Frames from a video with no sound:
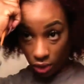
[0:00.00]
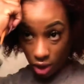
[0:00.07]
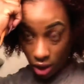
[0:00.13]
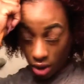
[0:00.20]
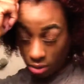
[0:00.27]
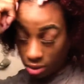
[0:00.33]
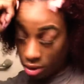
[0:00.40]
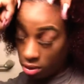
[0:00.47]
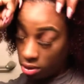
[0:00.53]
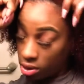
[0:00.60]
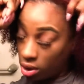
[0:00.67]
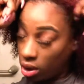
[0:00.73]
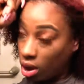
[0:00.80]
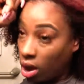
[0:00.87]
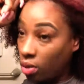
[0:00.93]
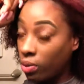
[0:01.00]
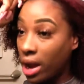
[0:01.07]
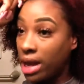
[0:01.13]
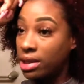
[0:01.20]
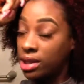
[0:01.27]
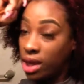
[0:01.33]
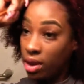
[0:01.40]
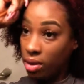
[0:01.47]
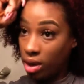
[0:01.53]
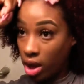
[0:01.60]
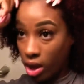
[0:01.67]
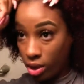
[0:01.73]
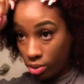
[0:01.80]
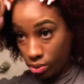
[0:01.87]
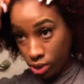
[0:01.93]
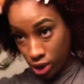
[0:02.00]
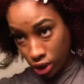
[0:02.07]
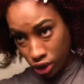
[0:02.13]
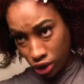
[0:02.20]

And I'm using a rat tail comb to